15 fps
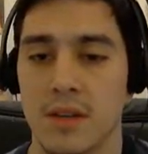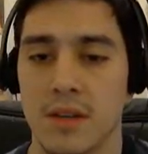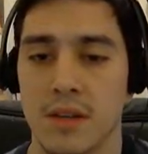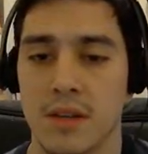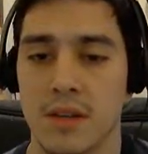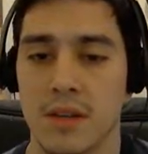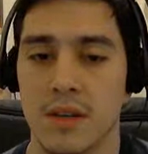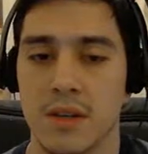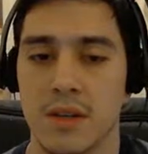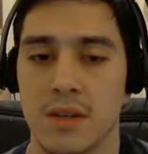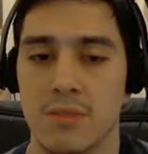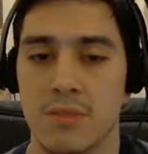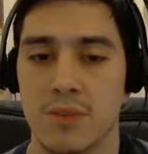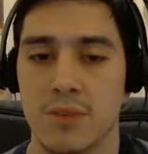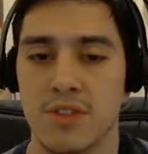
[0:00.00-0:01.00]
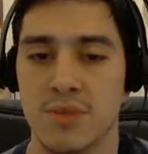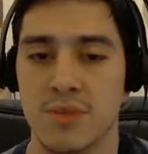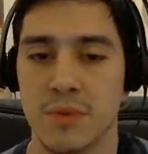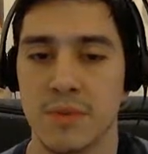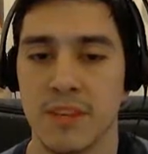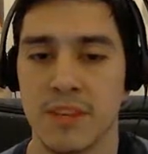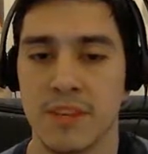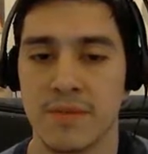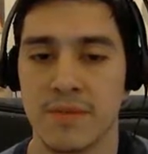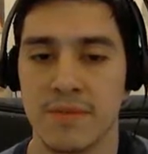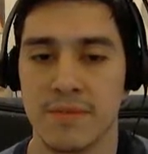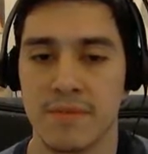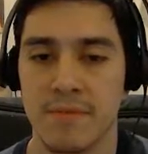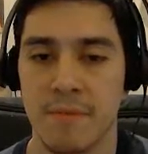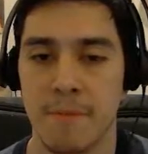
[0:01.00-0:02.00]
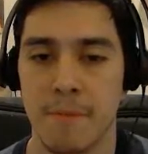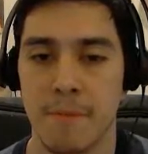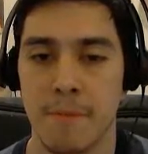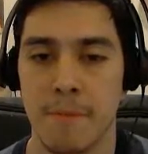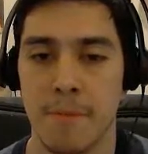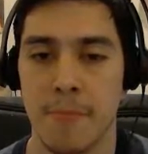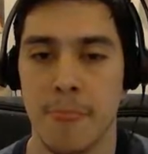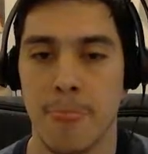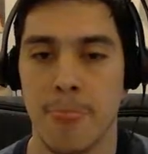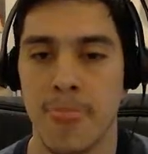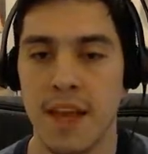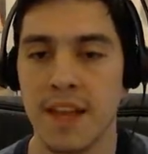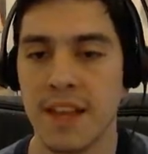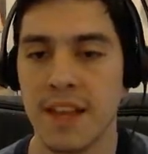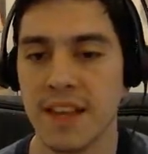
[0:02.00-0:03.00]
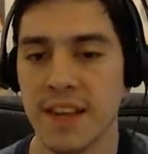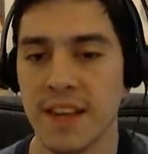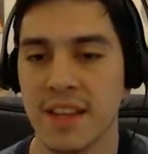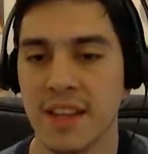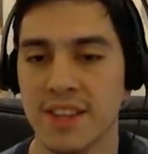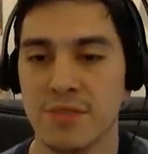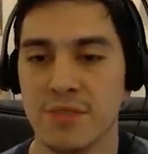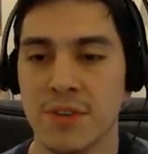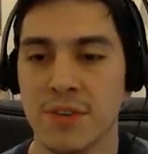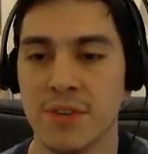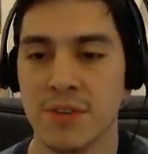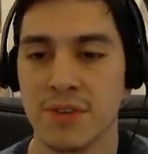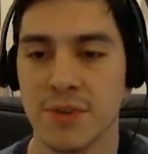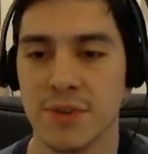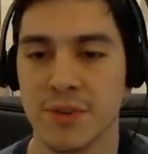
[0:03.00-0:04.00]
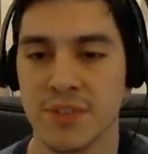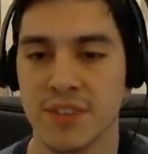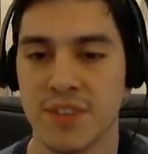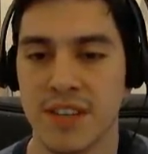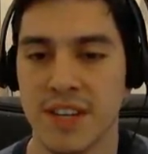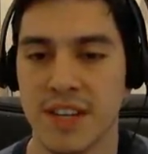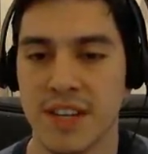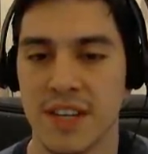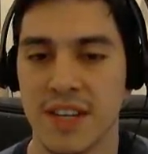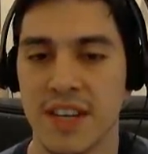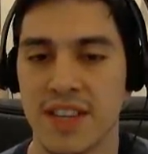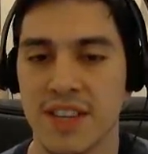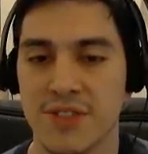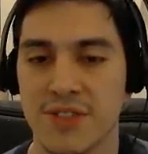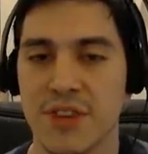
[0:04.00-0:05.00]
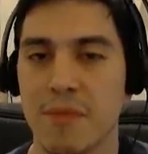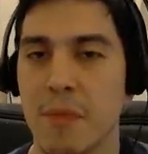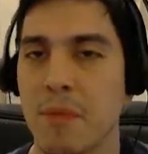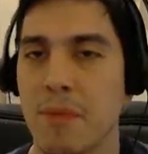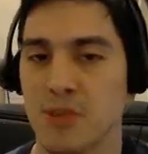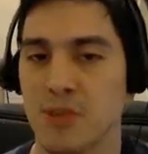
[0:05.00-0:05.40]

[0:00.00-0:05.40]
uh, more swimming. I like that, I like the swimming controls. Uh, it, they just caught me by